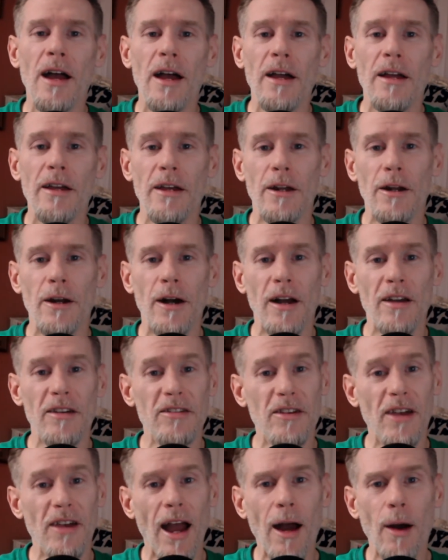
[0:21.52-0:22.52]
you know, I
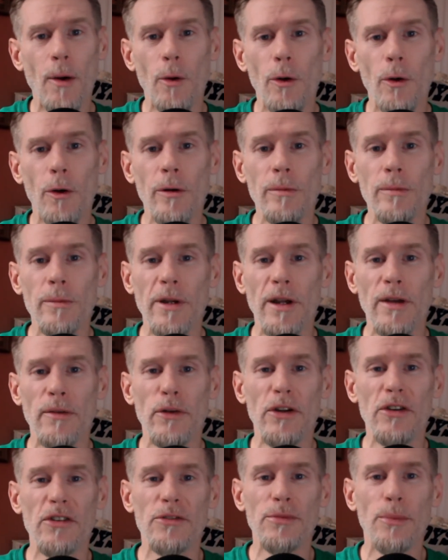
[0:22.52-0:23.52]
scour
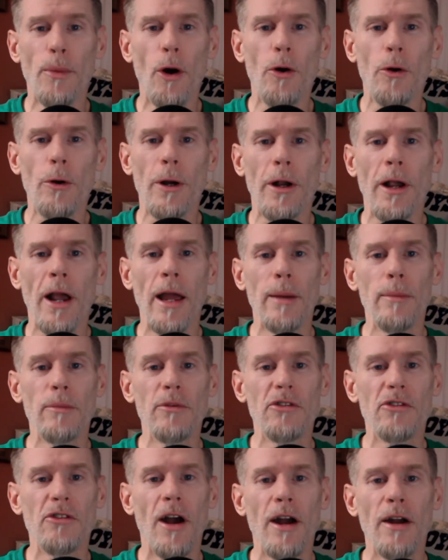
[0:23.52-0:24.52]
even the smaller
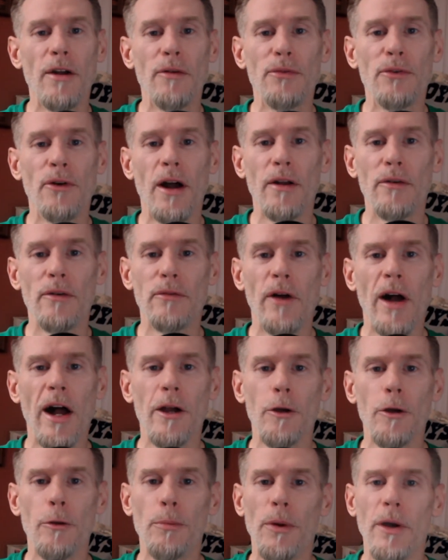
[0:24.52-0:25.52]
games trying to find a
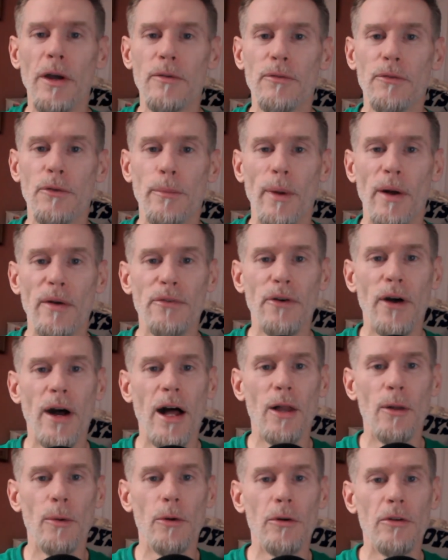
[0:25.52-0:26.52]
value pick for my
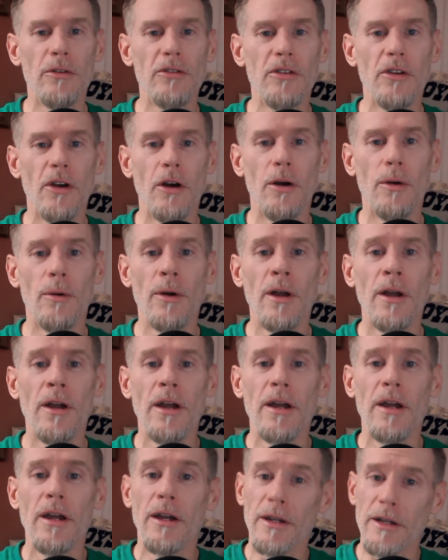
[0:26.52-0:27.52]
followers, so
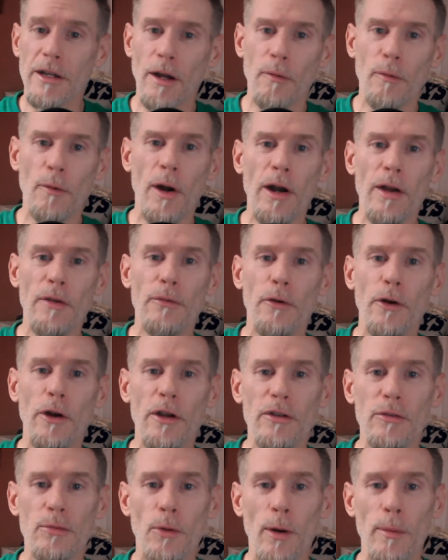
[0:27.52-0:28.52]
get ready for
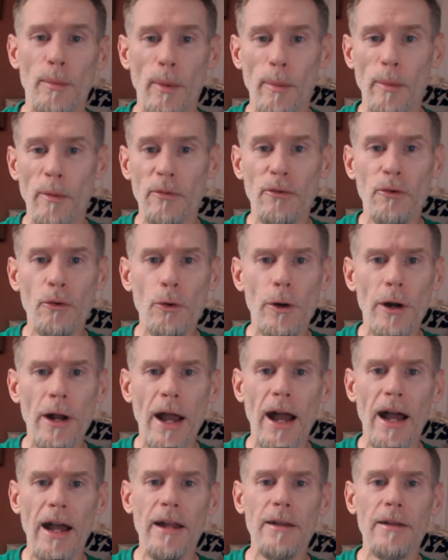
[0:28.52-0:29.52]
this one. But before
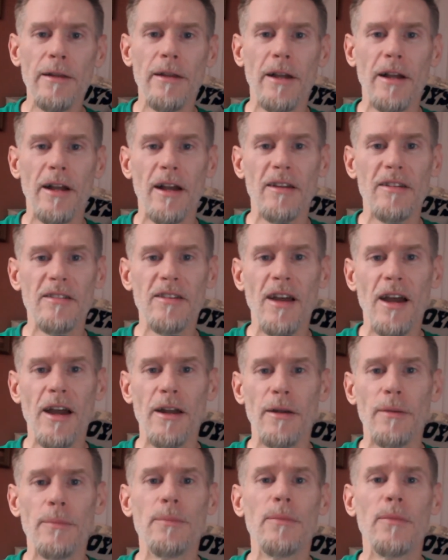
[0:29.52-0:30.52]
that, like I
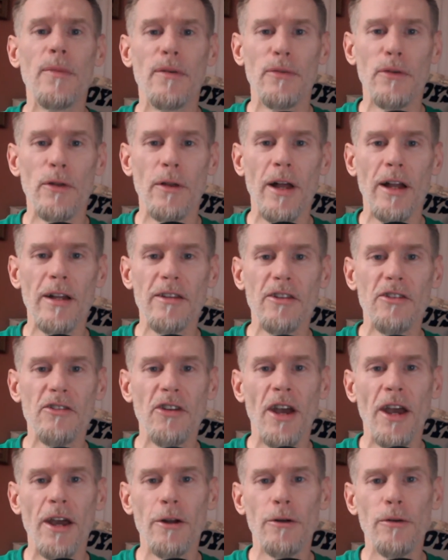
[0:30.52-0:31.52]
said, if you like the
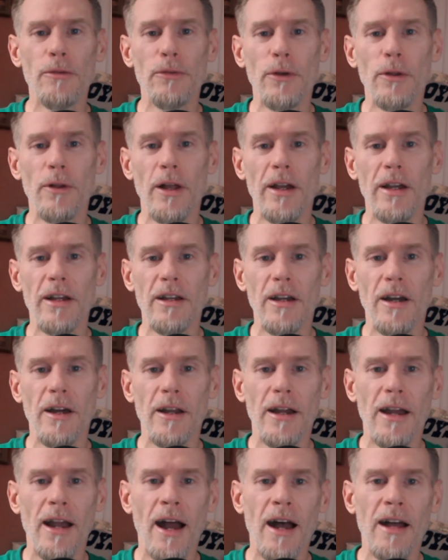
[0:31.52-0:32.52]
channel, if you like
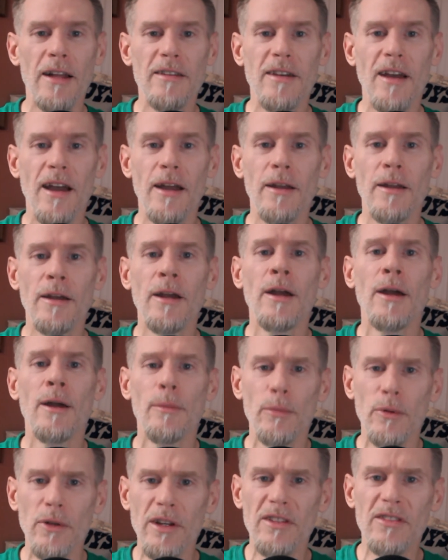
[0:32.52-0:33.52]
the content,
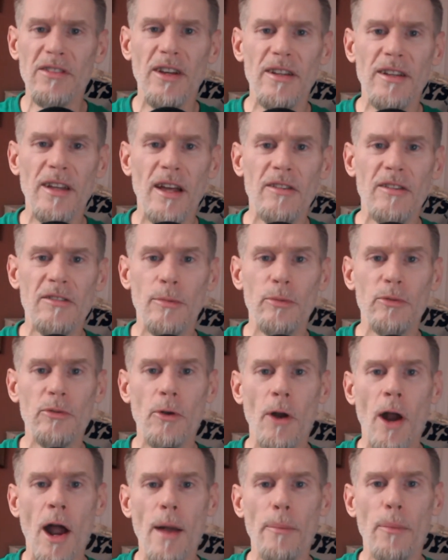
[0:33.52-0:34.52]
please hit that
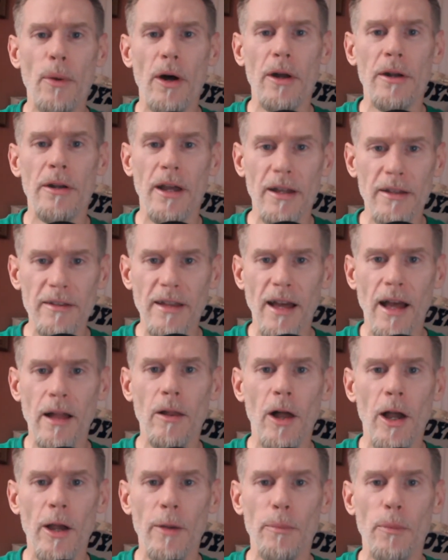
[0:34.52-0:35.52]
subscribe button, hit that
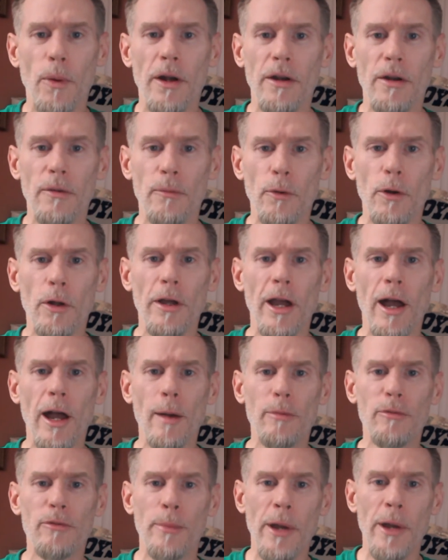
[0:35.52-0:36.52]
like button. It really
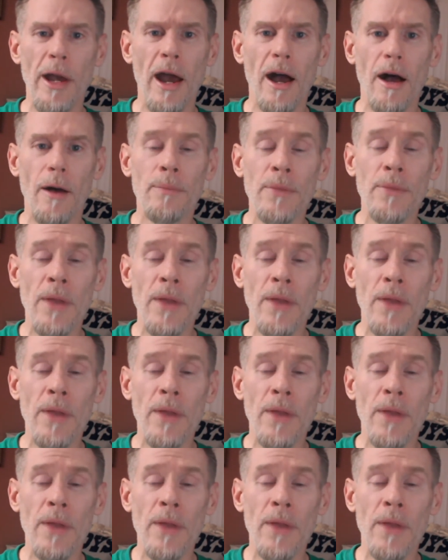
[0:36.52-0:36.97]
helps me out.